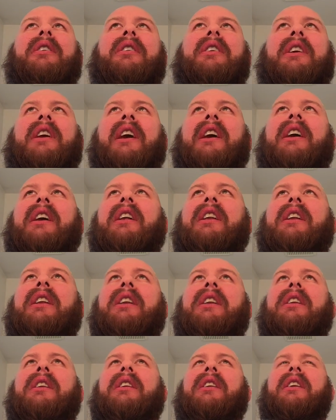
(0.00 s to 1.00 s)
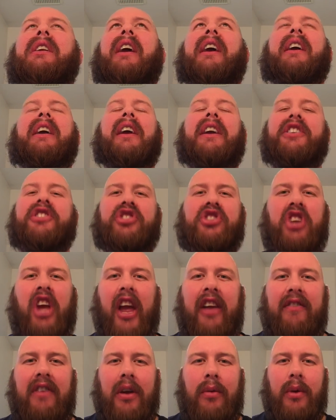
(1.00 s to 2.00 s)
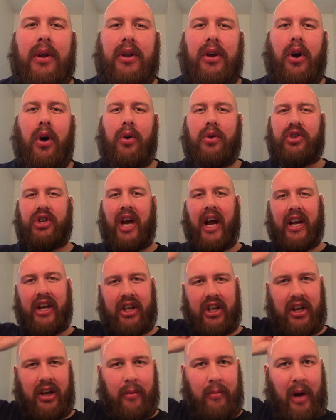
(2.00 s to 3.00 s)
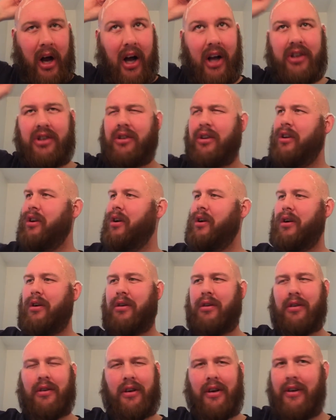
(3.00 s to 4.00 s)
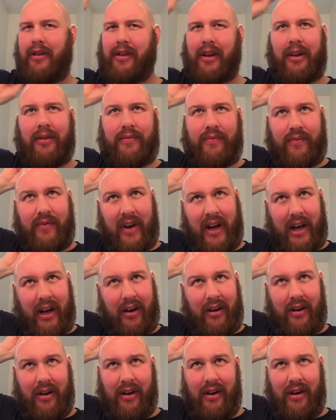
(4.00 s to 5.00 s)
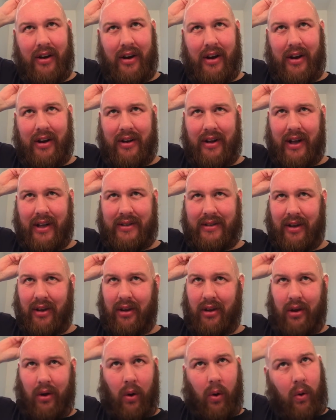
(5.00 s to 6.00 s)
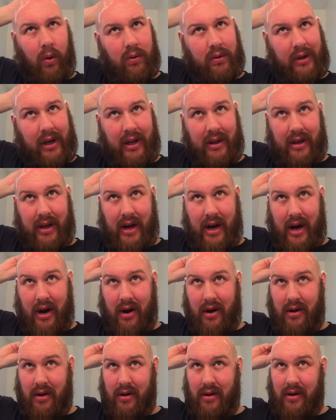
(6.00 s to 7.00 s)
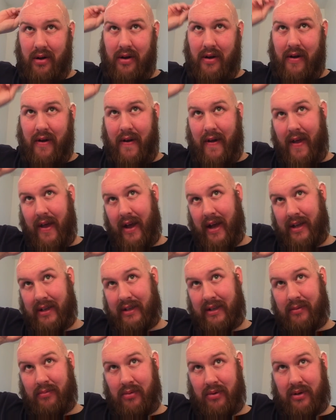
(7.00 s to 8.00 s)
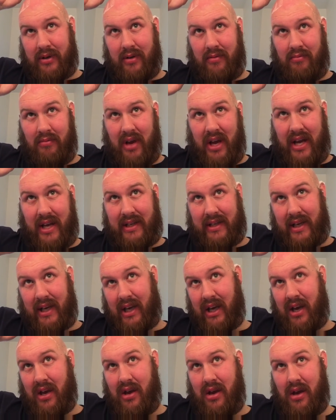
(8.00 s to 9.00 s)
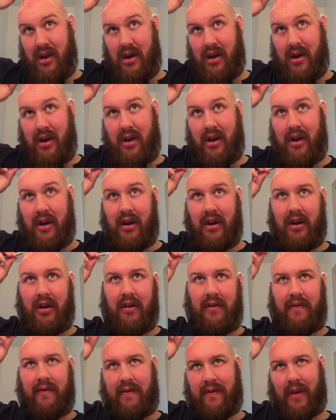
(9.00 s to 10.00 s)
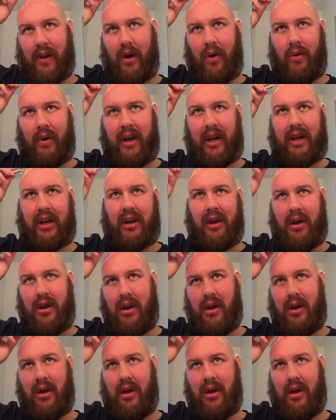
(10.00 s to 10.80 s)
Kicking, kicking and shaving with Kojak Kamaj. Oh, that's freaking, that's gold right there. It's the most amazing, flowing,